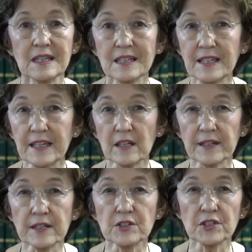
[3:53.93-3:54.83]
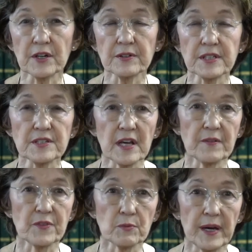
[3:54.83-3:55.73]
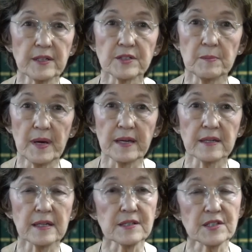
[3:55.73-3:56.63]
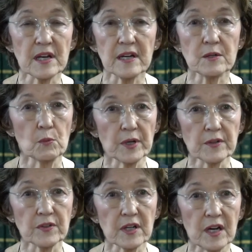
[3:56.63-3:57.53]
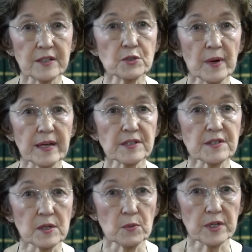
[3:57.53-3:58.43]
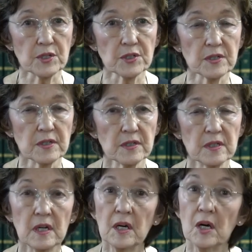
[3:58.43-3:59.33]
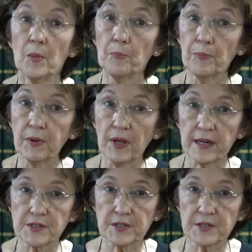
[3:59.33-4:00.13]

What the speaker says: Legally, charities have the right to make and sign whatever contracts they wish. Plus,